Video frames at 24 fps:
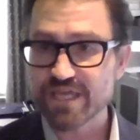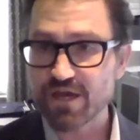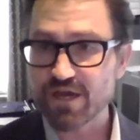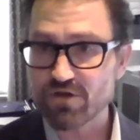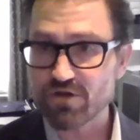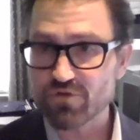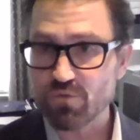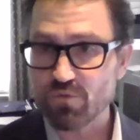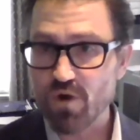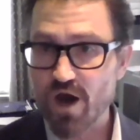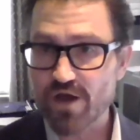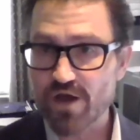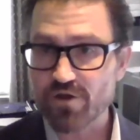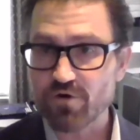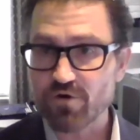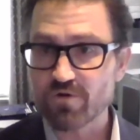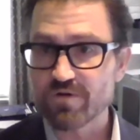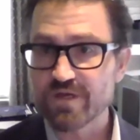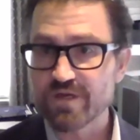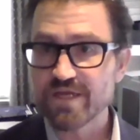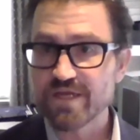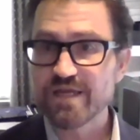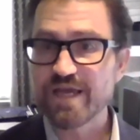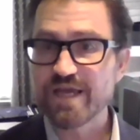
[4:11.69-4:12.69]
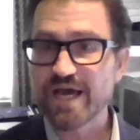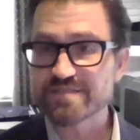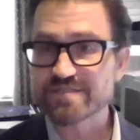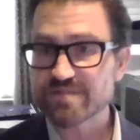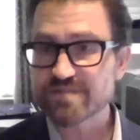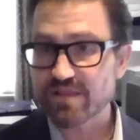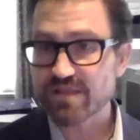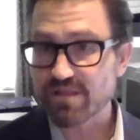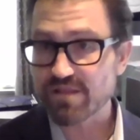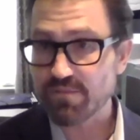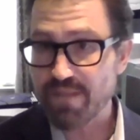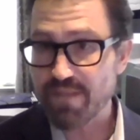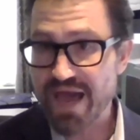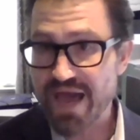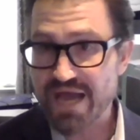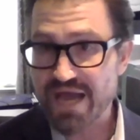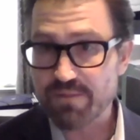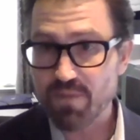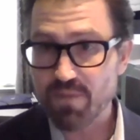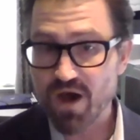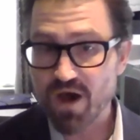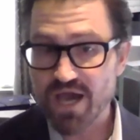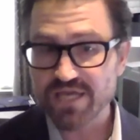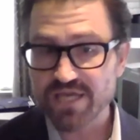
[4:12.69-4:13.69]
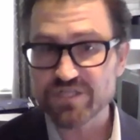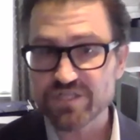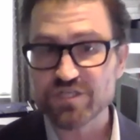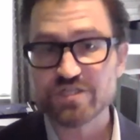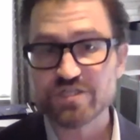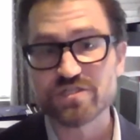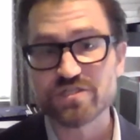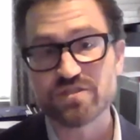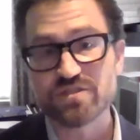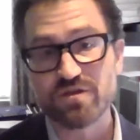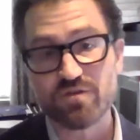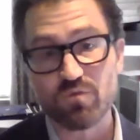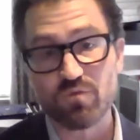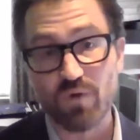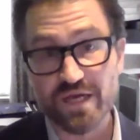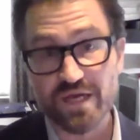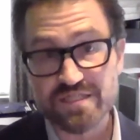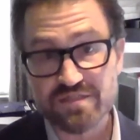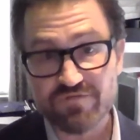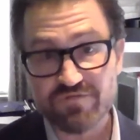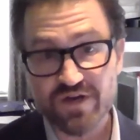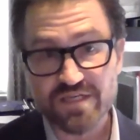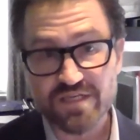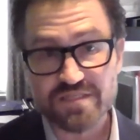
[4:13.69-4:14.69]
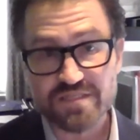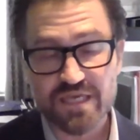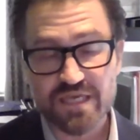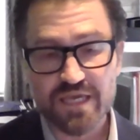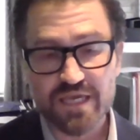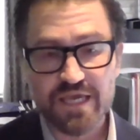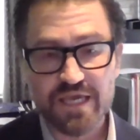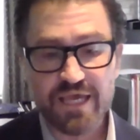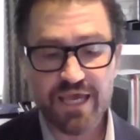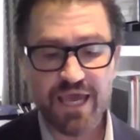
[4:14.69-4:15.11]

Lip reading: Eldorado has the Lamaque mine just to the west of us,